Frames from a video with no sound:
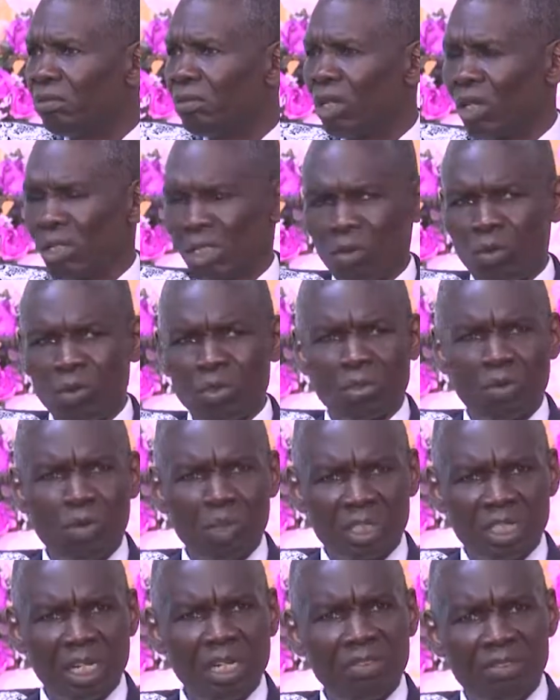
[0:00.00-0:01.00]
Because he wants to
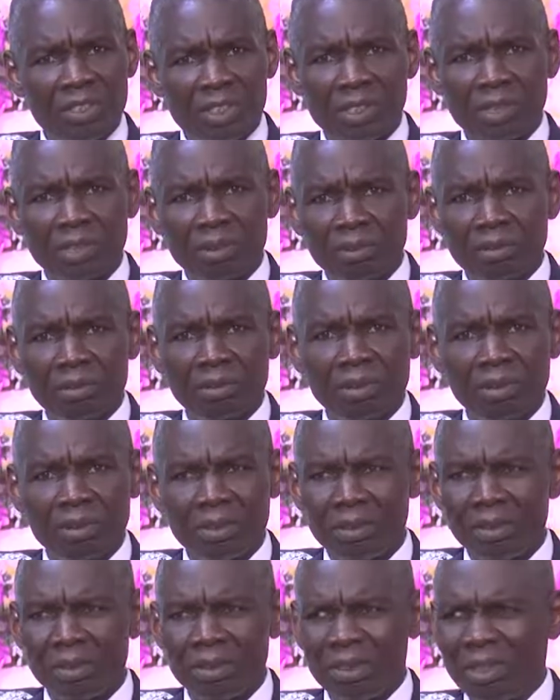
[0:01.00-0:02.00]
watch television.
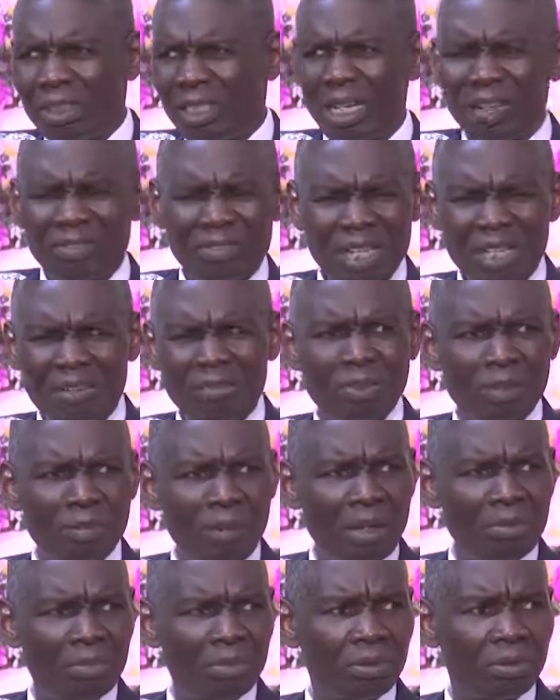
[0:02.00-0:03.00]
He didn't have time for
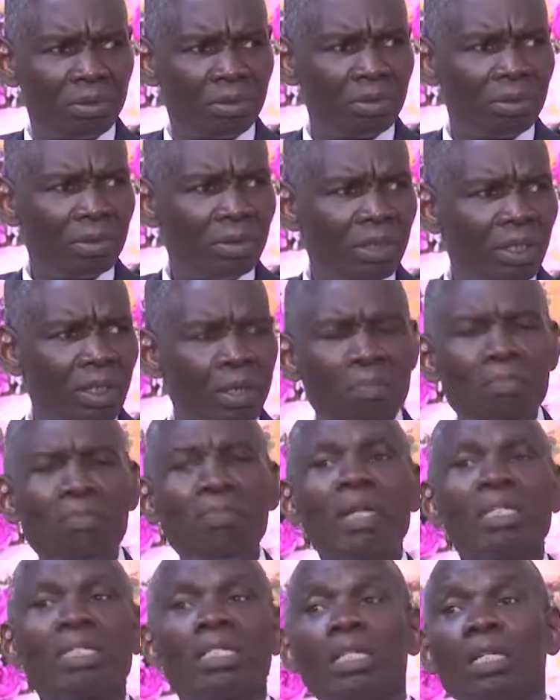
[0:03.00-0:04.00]
that.
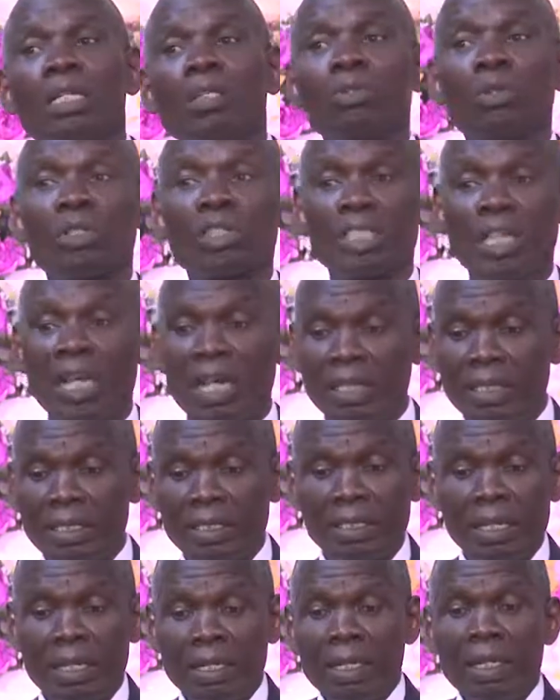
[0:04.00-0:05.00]
But it was then he
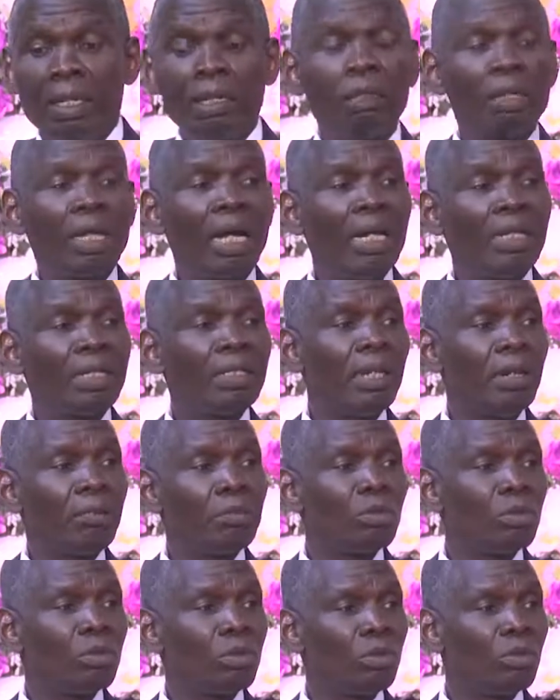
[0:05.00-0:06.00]
said, carry
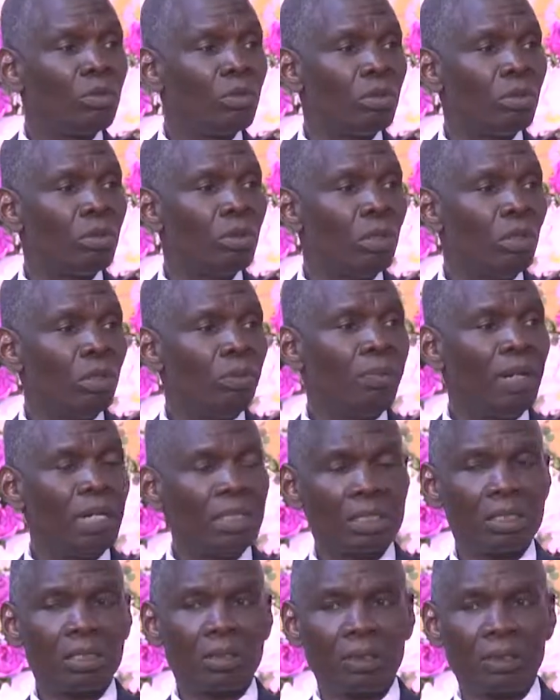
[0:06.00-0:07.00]
them to
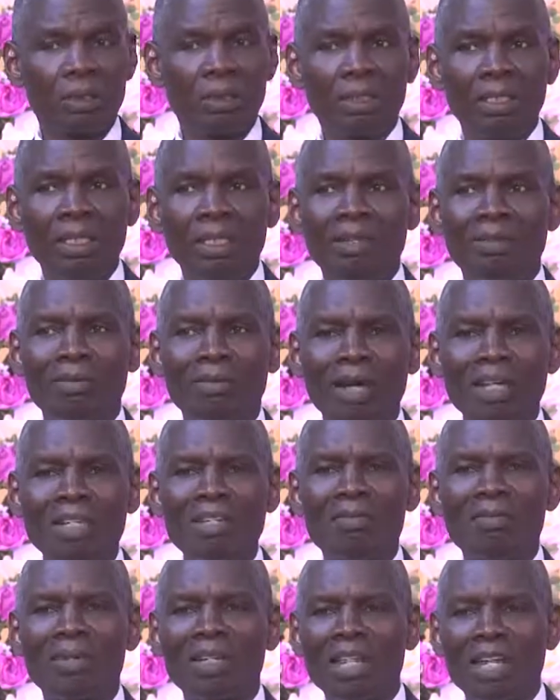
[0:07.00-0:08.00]
pastor. When
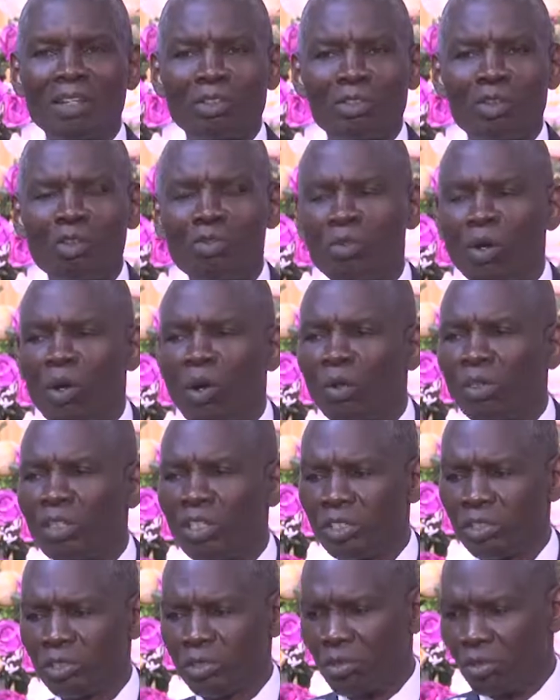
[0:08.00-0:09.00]
the mother told me all
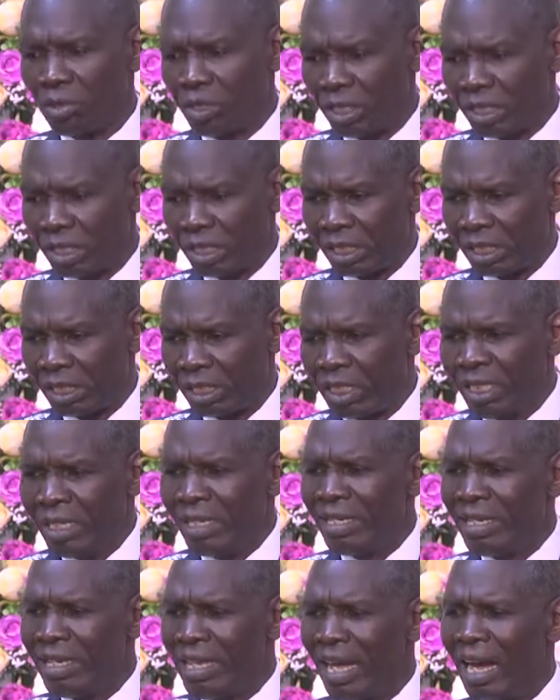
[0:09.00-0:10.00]
these stories,
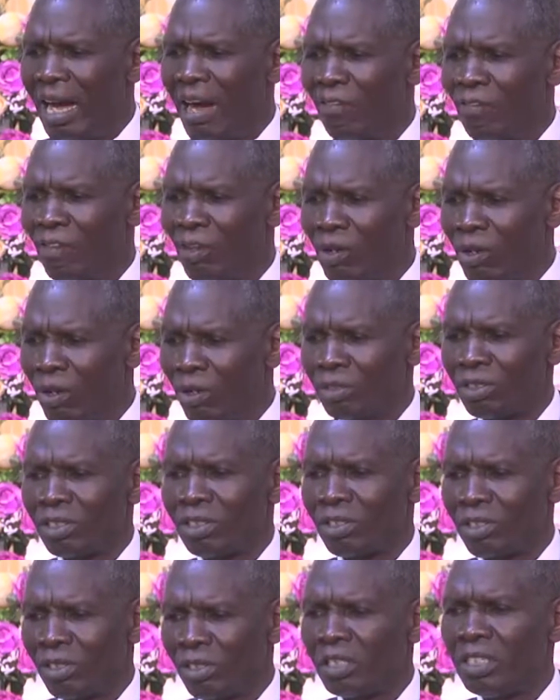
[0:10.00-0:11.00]
they have
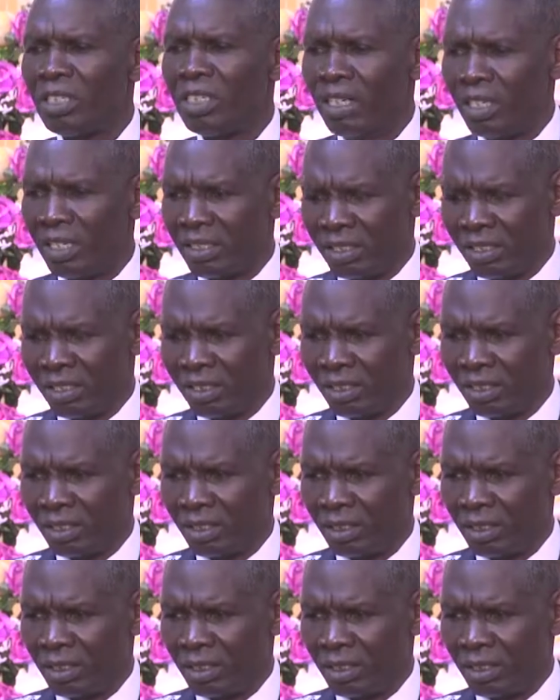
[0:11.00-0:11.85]
lost 3 years.